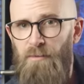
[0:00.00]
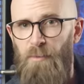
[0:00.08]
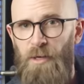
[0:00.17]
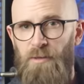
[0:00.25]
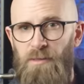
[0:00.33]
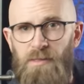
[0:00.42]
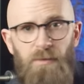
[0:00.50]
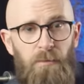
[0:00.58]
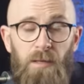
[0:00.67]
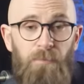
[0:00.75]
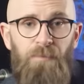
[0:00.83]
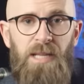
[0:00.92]
of bones
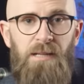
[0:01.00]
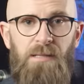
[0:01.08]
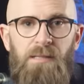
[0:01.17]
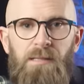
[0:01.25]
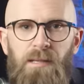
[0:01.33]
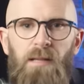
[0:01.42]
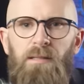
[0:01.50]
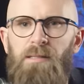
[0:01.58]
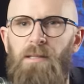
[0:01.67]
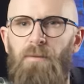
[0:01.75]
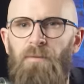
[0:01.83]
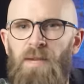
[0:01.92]
from complete
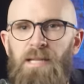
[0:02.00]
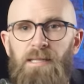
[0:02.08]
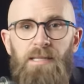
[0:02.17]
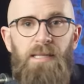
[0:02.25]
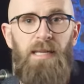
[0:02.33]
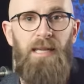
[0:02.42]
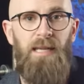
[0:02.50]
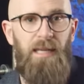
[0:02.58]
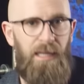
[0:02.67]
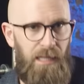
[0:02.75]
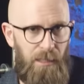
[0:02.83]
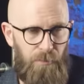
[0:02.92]
skulls and feet to
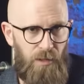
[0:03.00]
inner ear